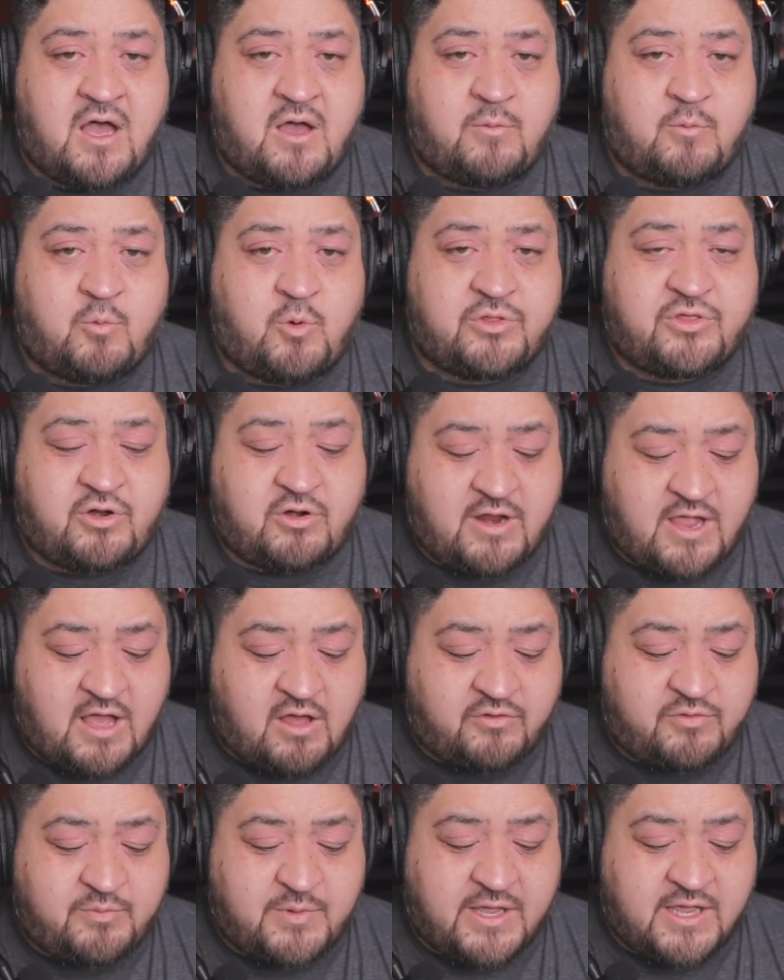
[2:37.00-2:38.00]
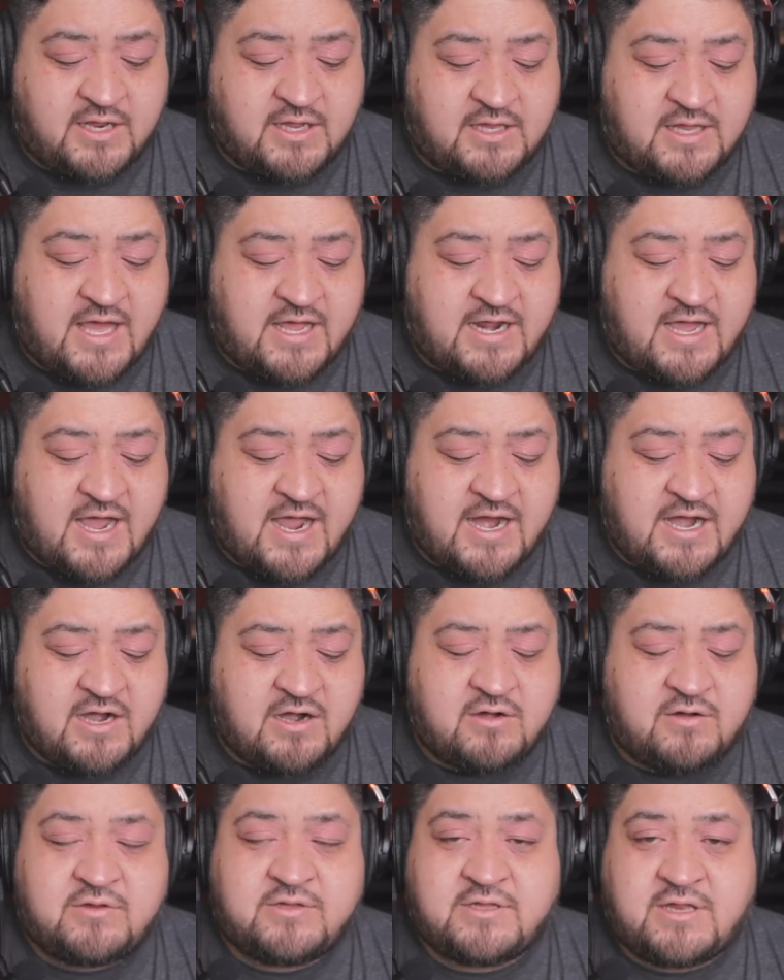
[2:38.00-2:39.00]
with her health being a lot
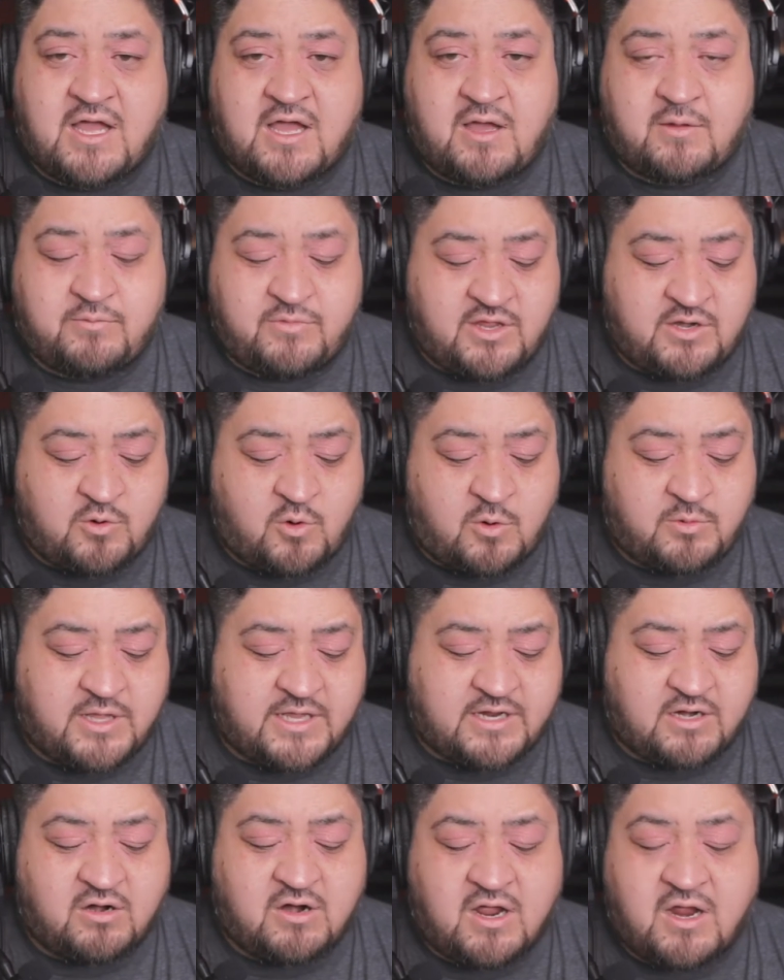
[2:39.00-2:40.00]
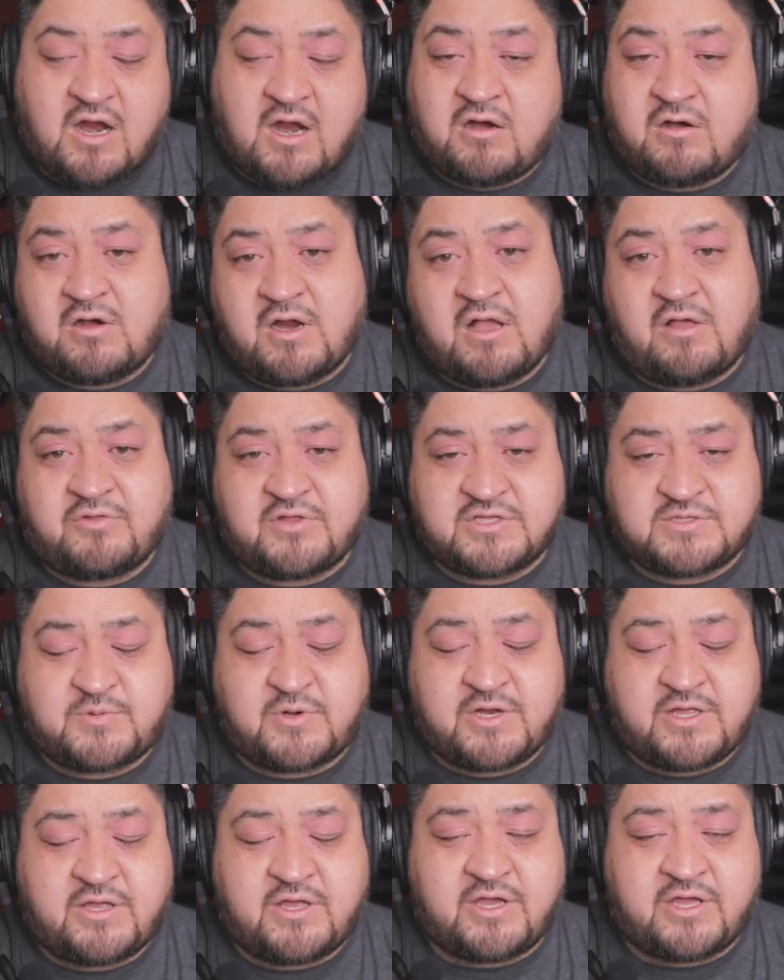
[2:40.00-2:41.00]
higher than normal, like her health is
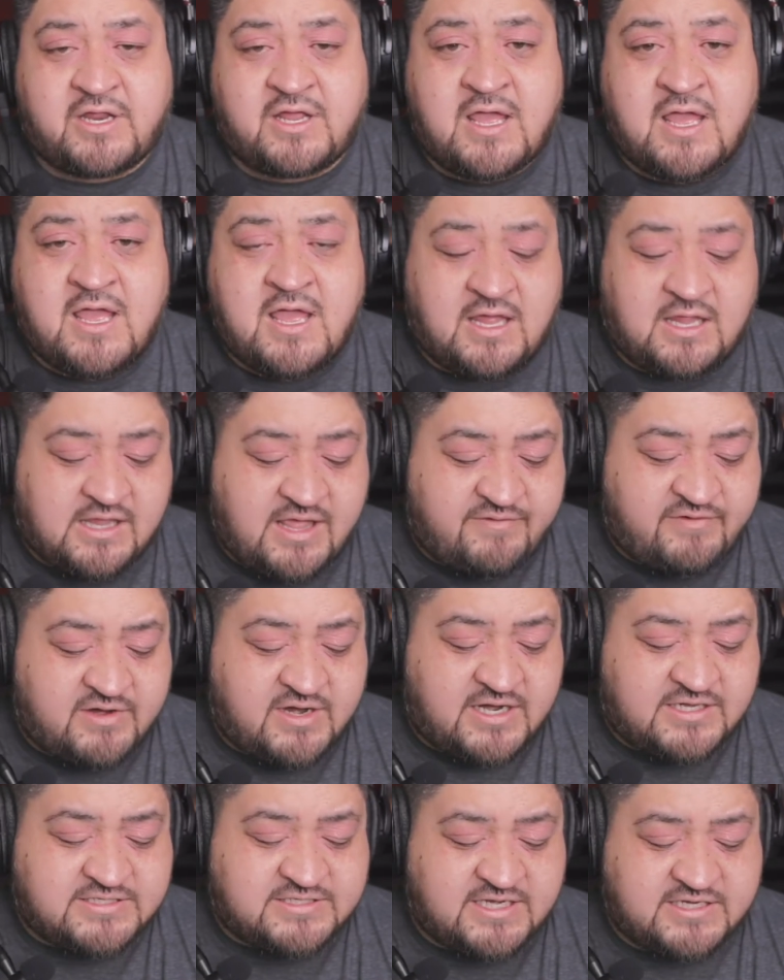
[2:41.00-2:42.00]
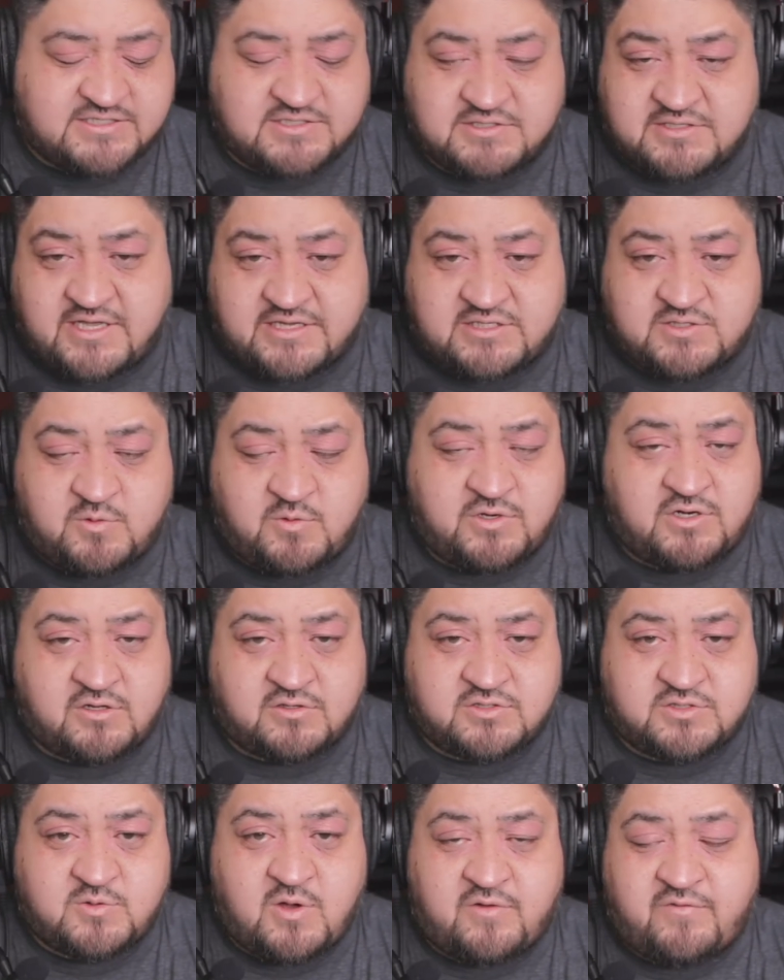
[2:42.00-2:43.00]
pretty good. 1196 is like
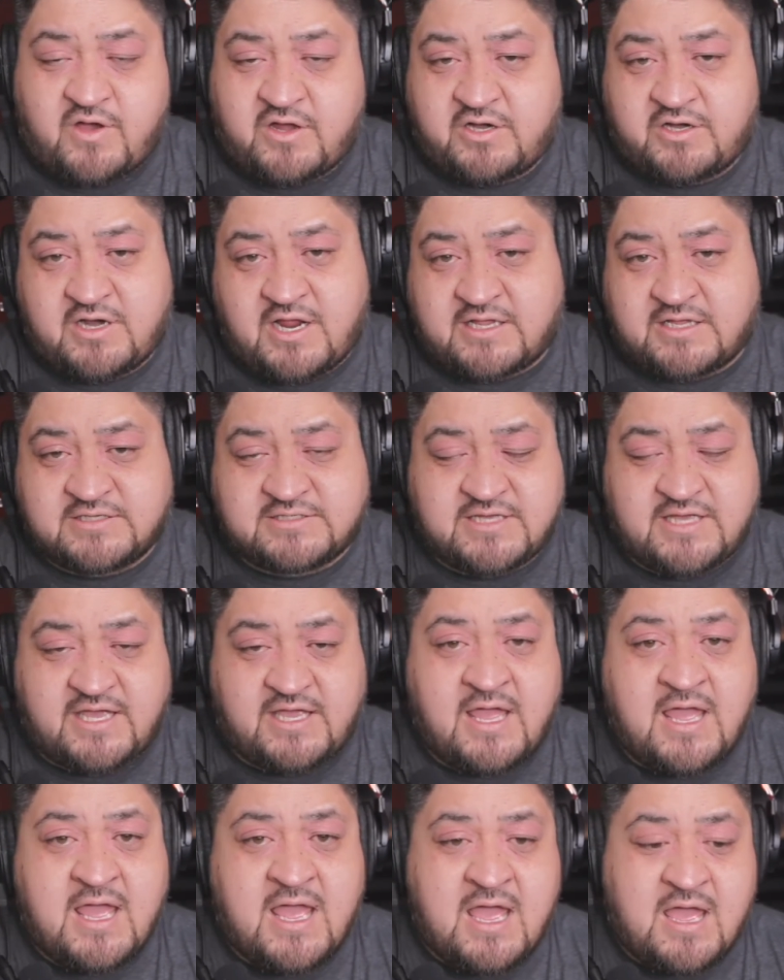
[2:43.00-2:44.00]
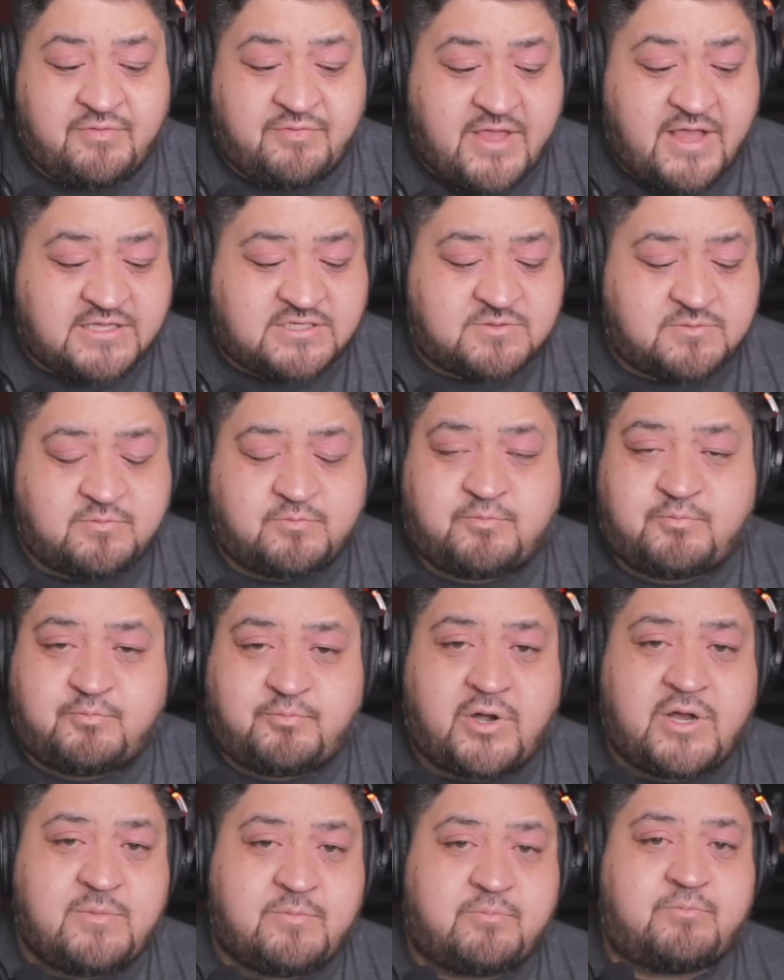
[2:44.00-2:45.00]
1200, I could say. That's
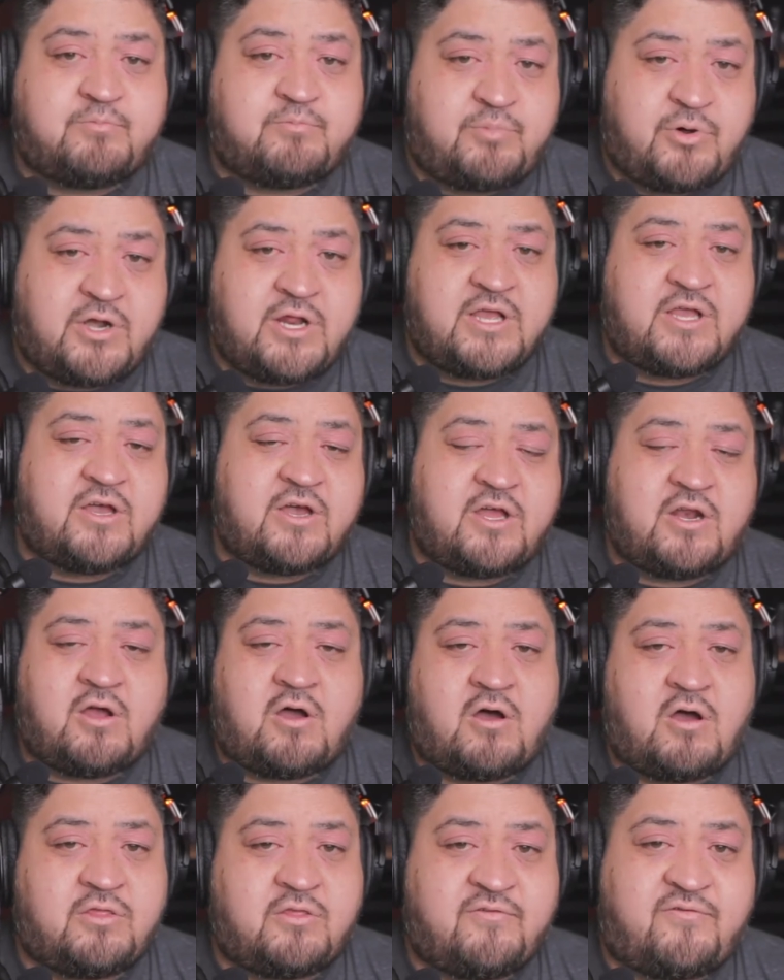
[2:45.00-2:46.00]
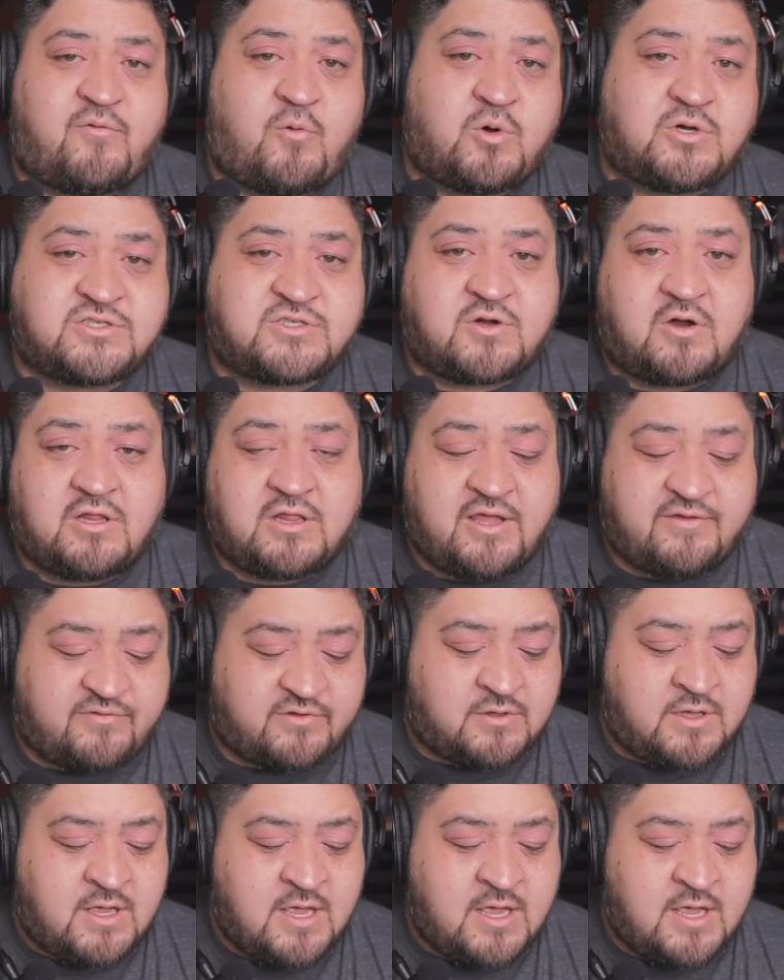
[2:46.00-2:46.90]
pretty good on the 4-star level